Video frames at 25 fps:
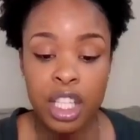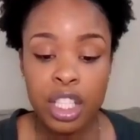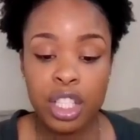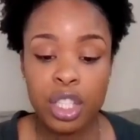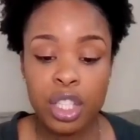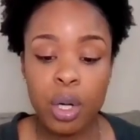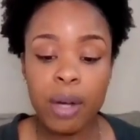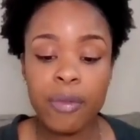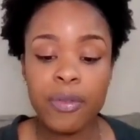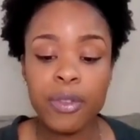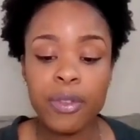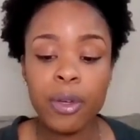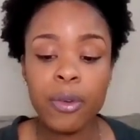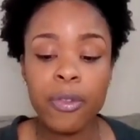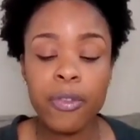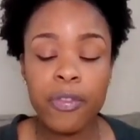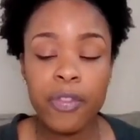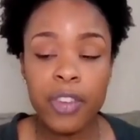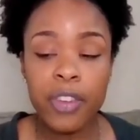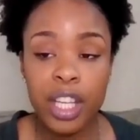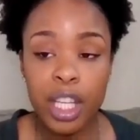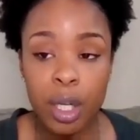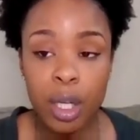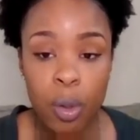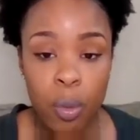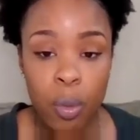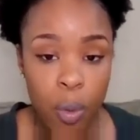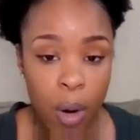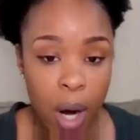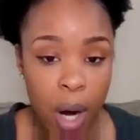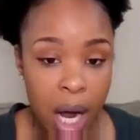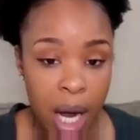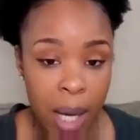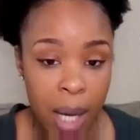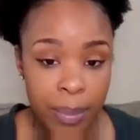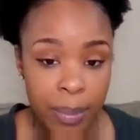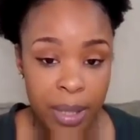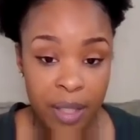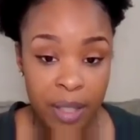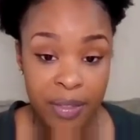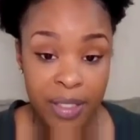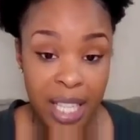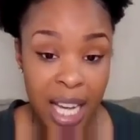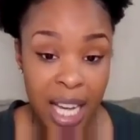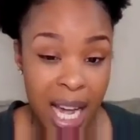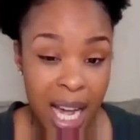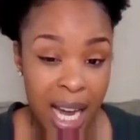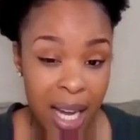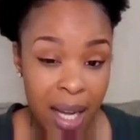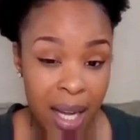So if you feel robbed of
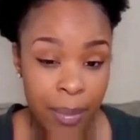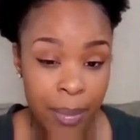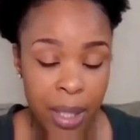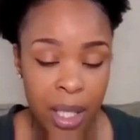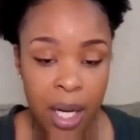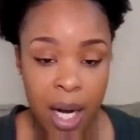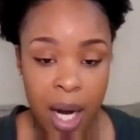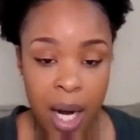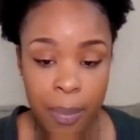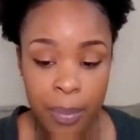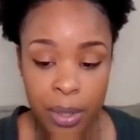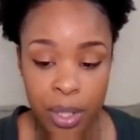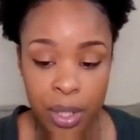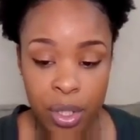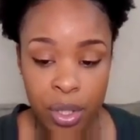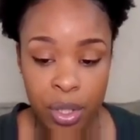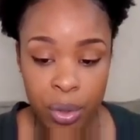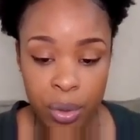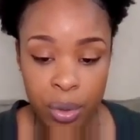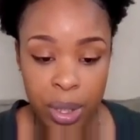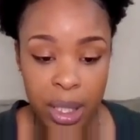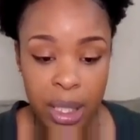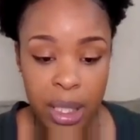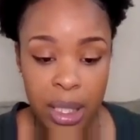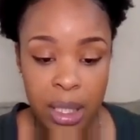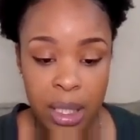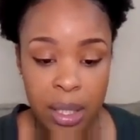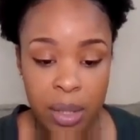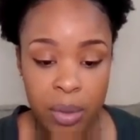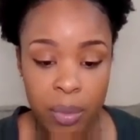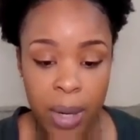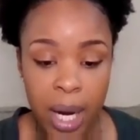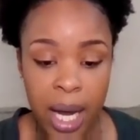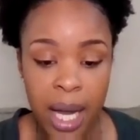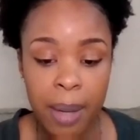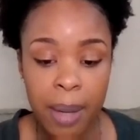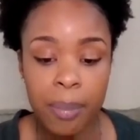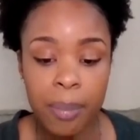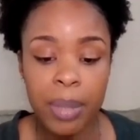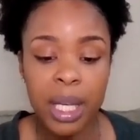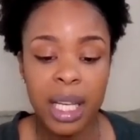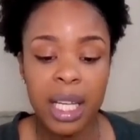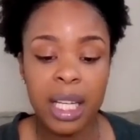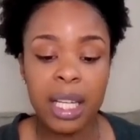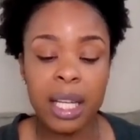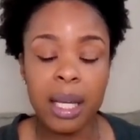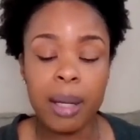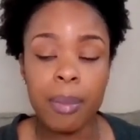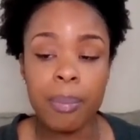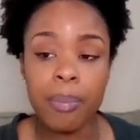time and opportunities, right?
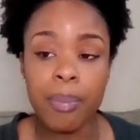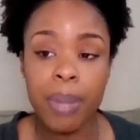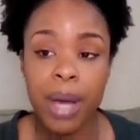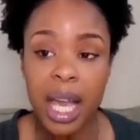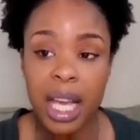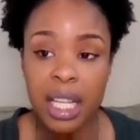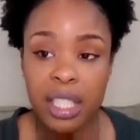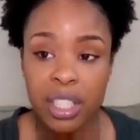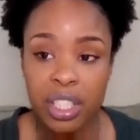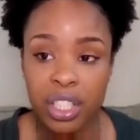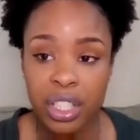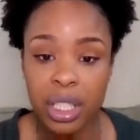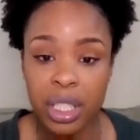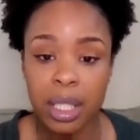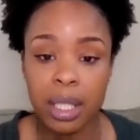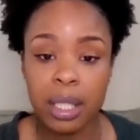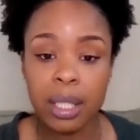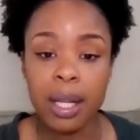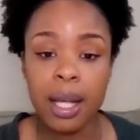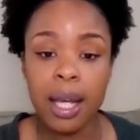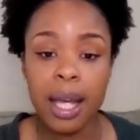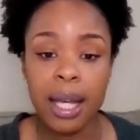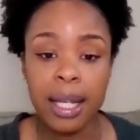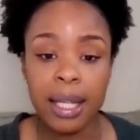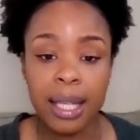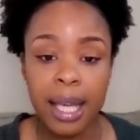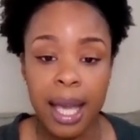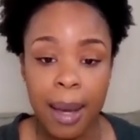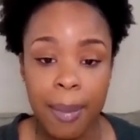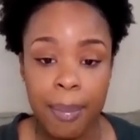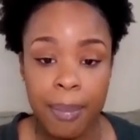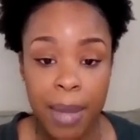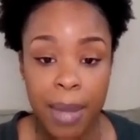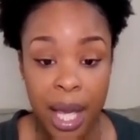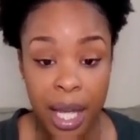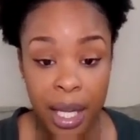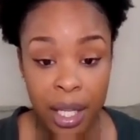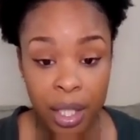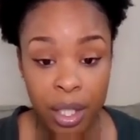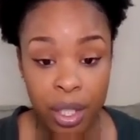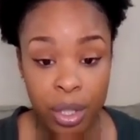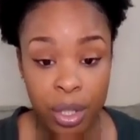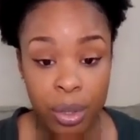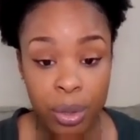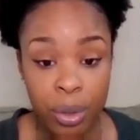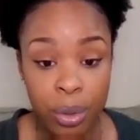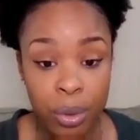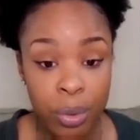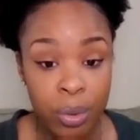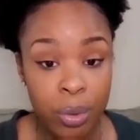Being impatient can make
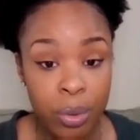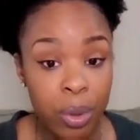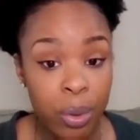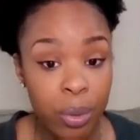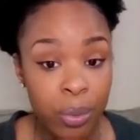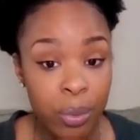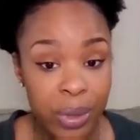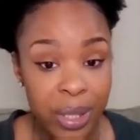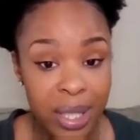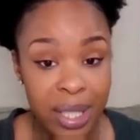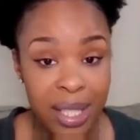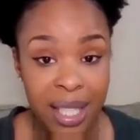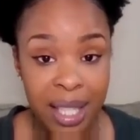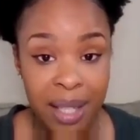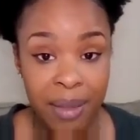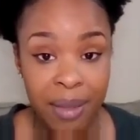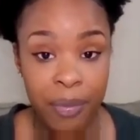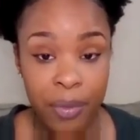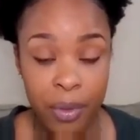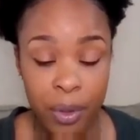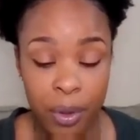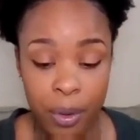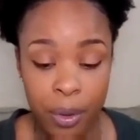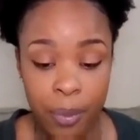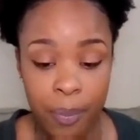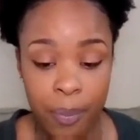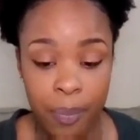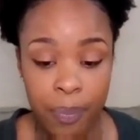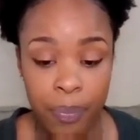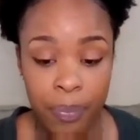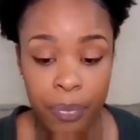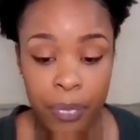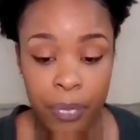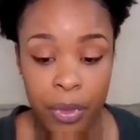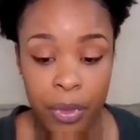you resentful.